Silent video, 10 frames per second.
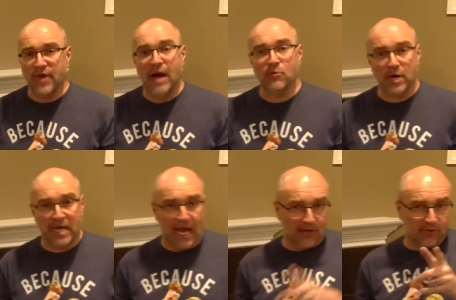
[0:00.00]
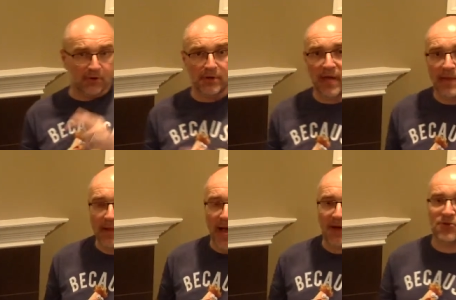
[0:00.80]
thyroid cancer in, in,
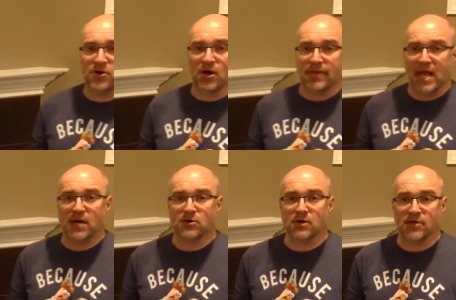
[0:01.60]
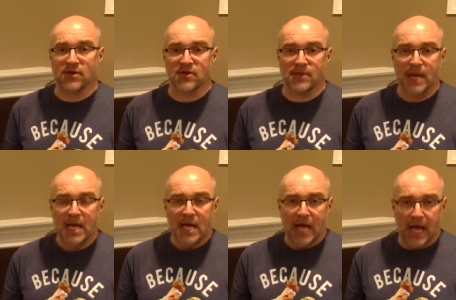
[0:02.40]
the last unit on the endocrine system.
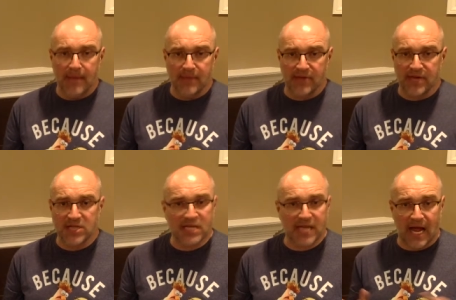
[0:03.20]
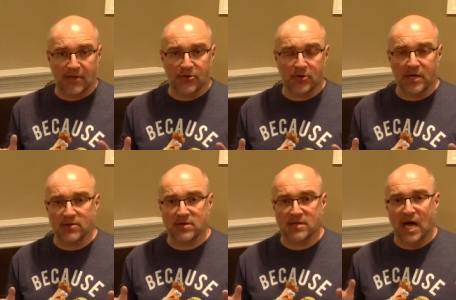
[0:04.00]
essentially, cancer
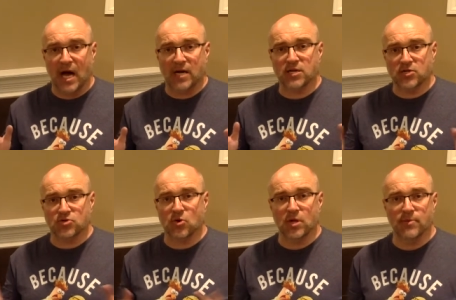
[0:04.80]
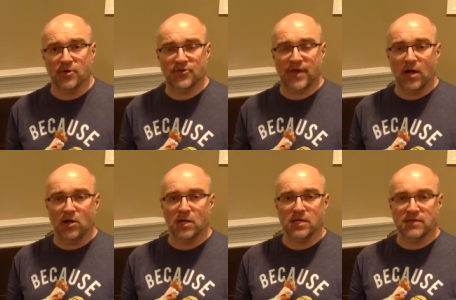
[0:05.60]
is just uncontrollable
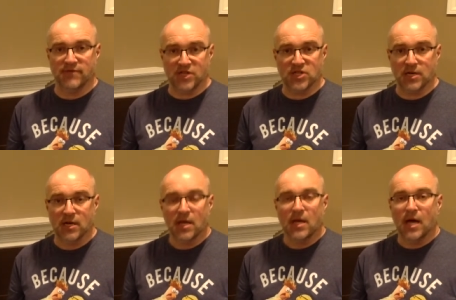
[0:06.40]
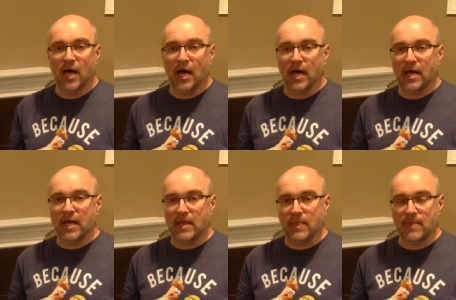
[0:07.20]
cell division
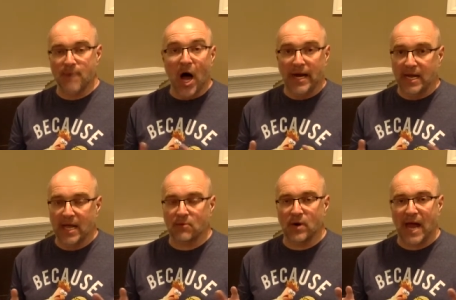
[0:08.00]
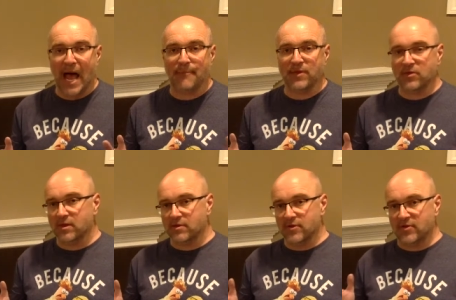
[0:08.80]
in the body. And what happens
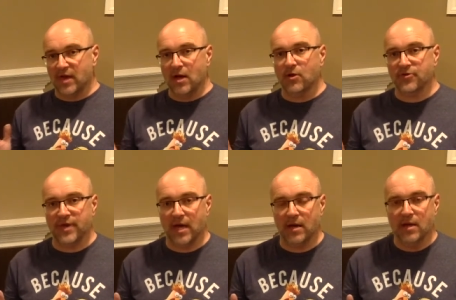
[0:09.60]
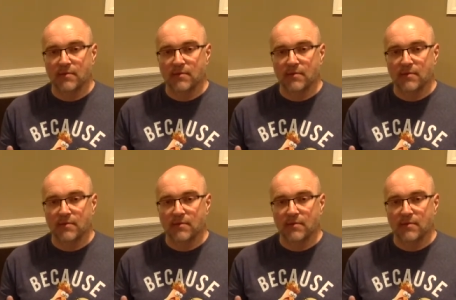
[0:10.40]
is the cells that